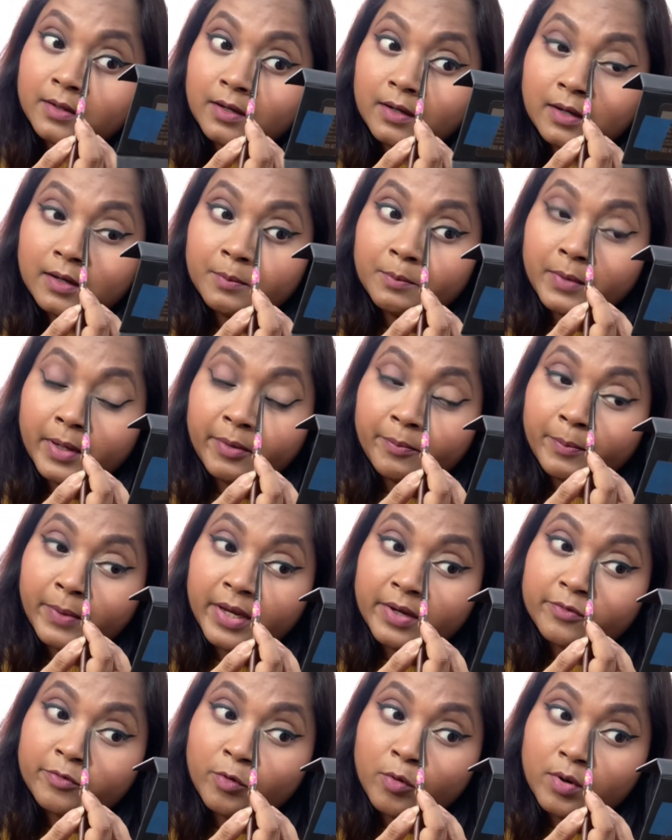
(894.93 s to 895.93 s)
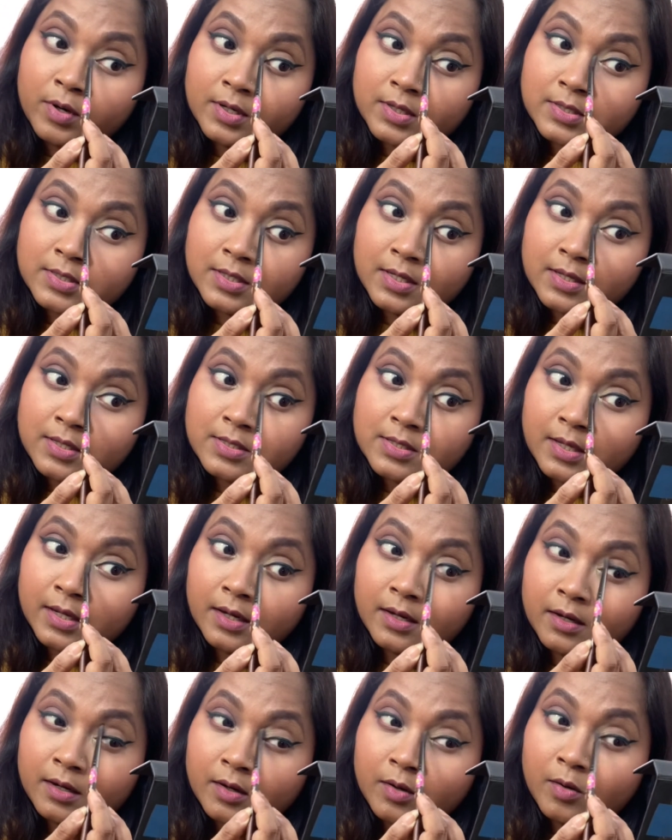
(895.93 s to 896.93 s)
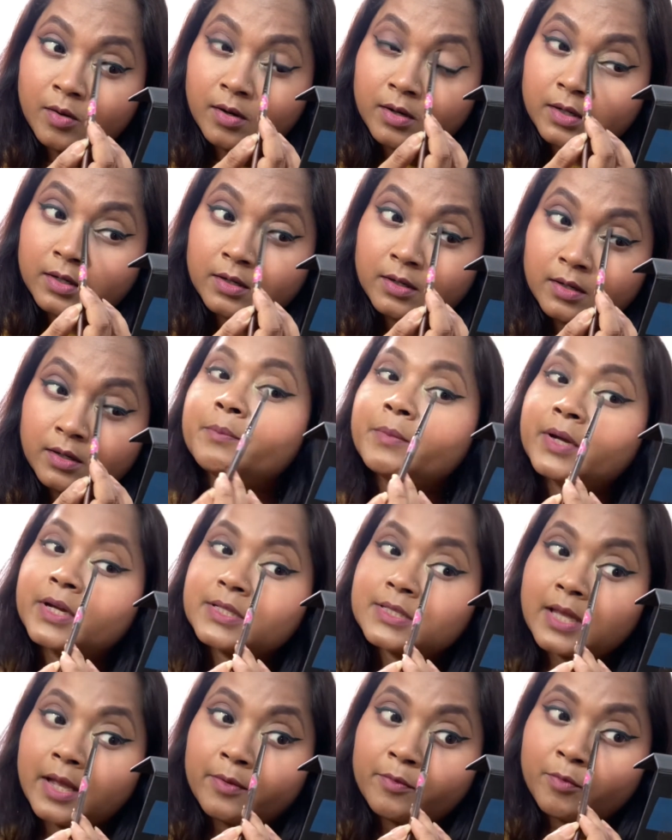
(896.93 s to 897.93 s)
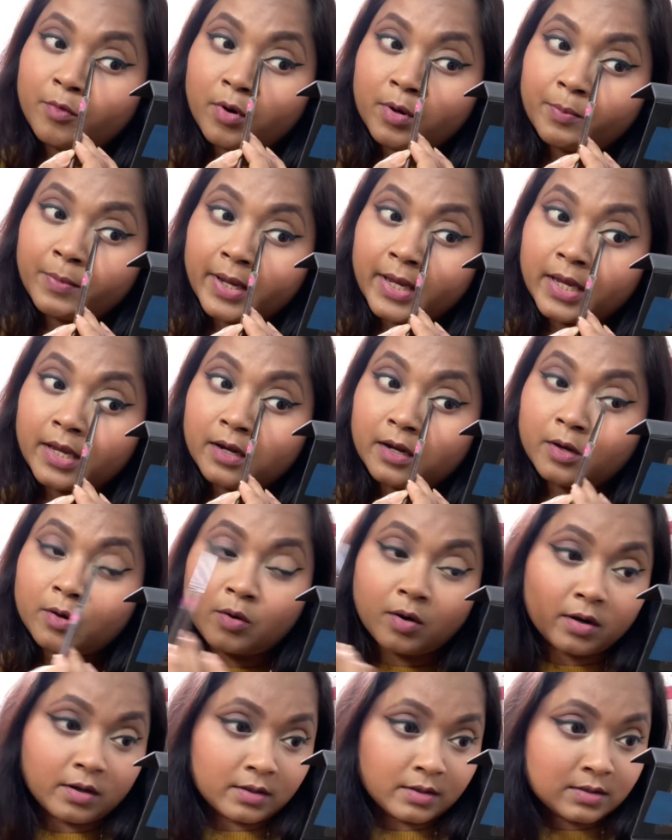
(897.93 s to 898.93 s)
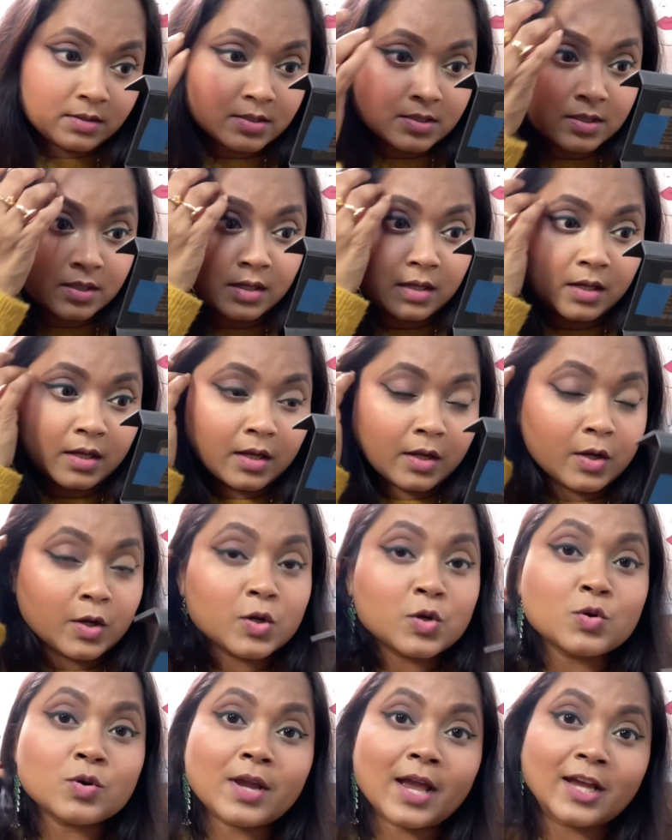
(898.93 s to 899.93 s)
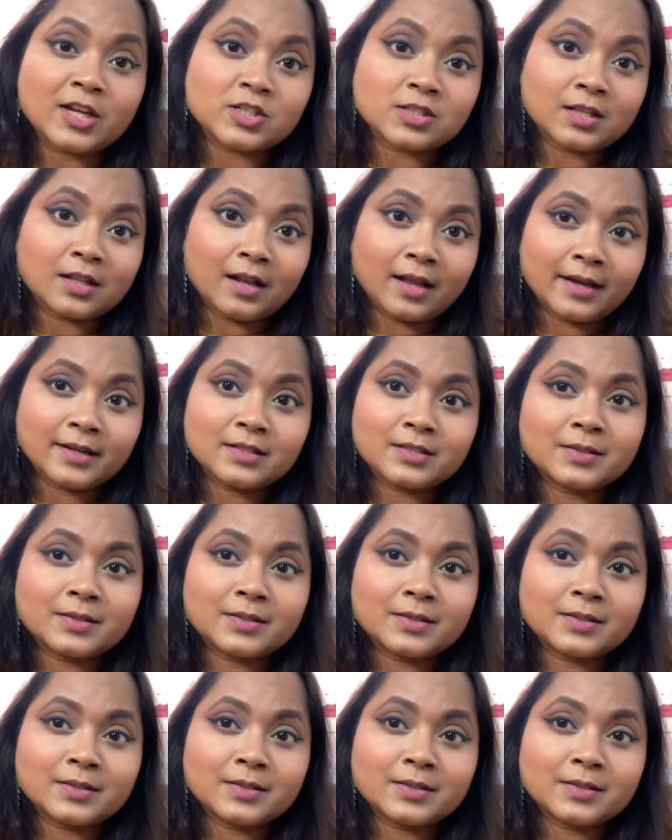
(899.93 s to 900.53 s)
my main focus is the inner corner because I want my inner corners to catch the light.